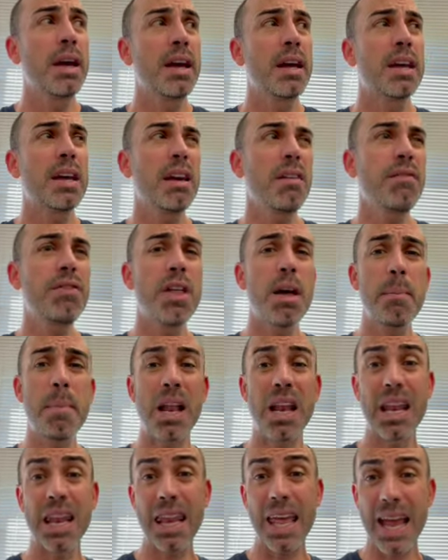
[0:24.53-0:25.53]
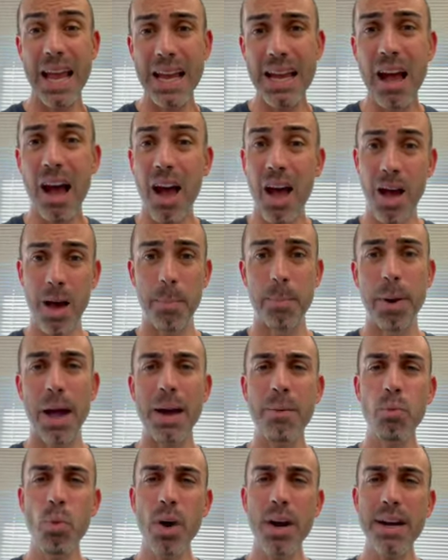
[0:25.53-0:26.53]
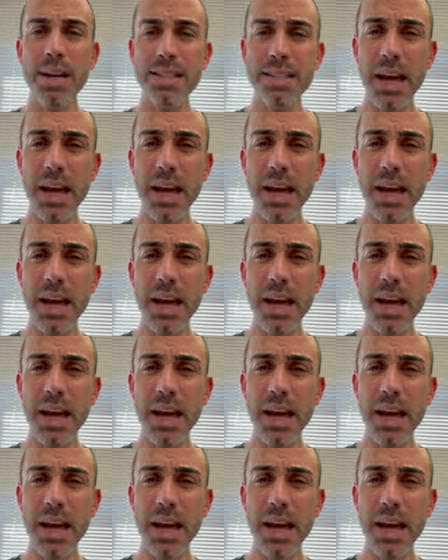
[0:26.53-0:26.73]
give them a leg up. I wanted